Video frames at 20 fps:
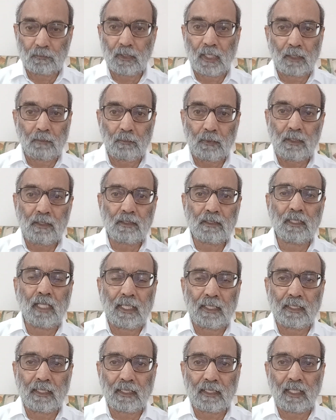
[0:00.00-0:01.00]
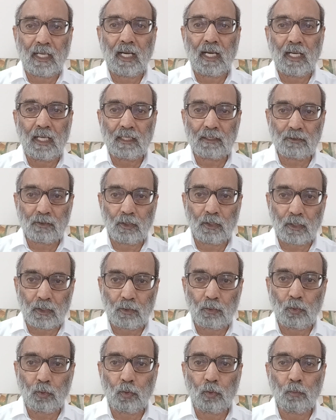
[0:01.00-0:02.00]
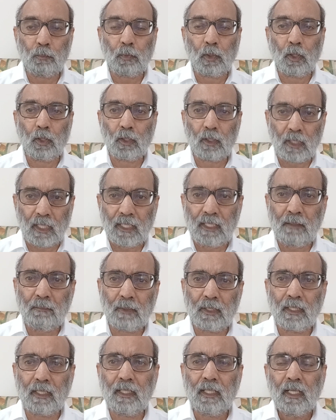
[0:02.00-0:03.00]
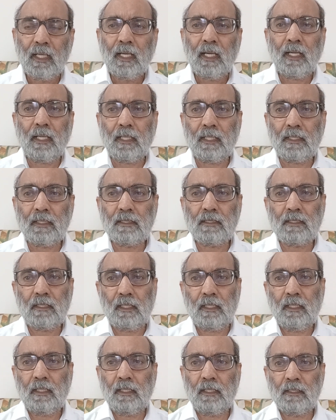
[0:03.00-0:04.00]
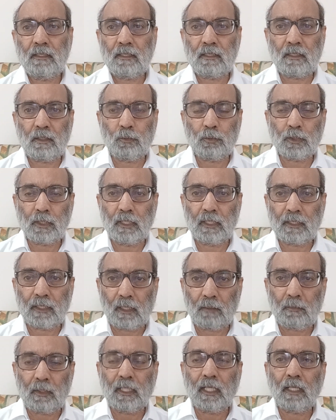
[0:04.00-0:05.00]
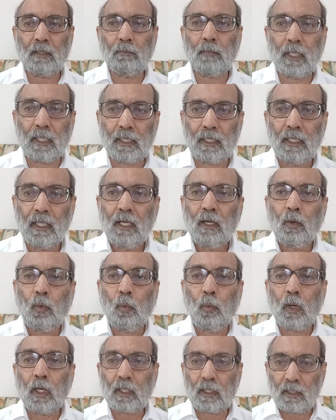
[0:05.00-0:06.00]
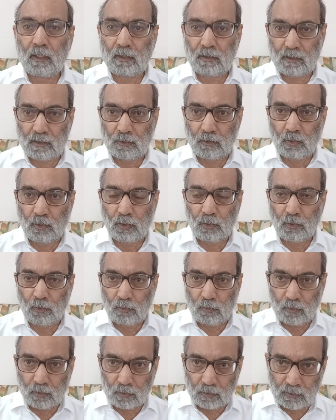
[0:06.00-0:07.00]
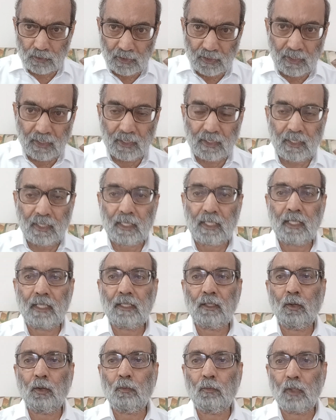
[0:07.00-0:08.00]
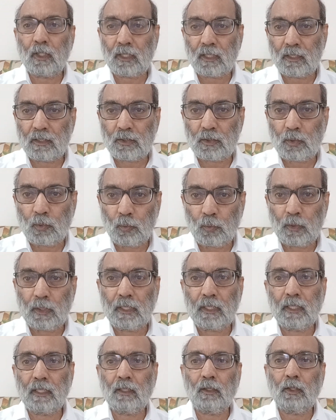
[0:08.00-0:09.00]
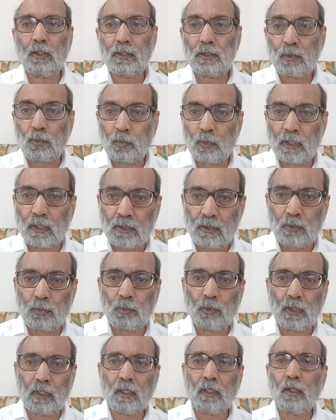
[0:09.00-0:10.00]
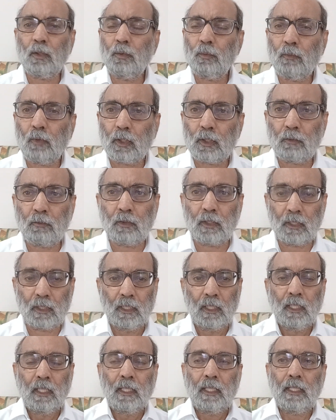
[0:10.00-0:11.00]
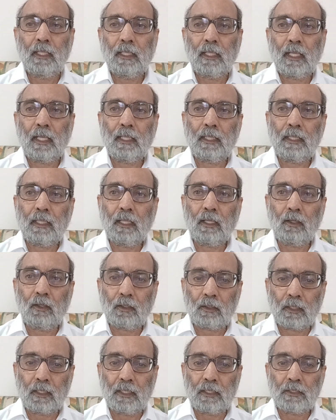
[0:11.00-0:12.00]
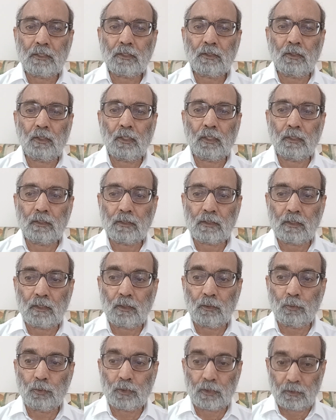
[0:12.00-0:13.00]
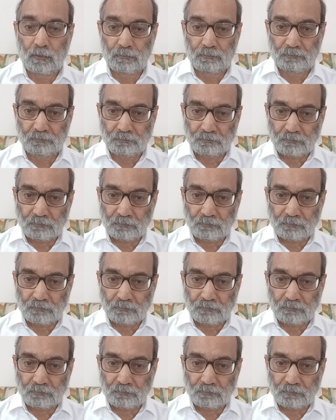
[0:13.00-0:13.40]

That means like a class or a group or anybody in an institution. It can be done by workers, syndicate or workers union or students union or whatever in any organization or institution.